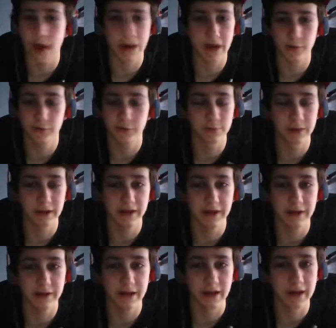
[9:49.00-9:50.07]
how to explain
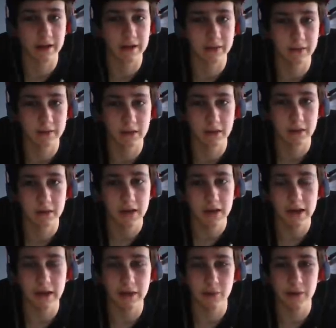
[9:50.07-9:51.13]
it, yeah.
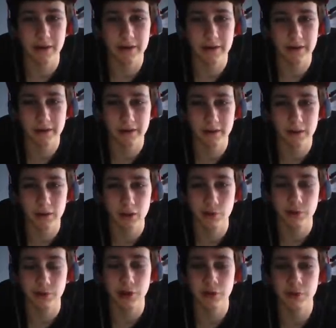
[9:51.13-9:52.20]
Anyway,
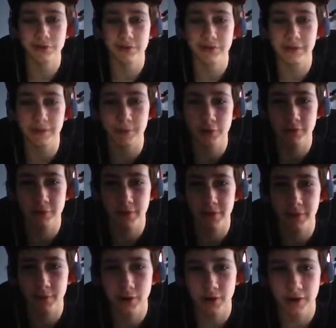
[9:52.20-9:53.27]
we go into the
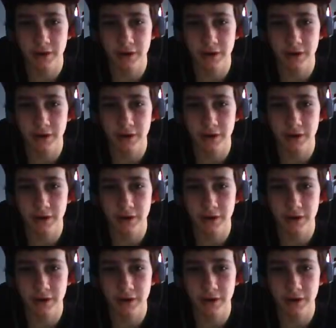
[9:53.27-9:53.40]
Pokemon Mart,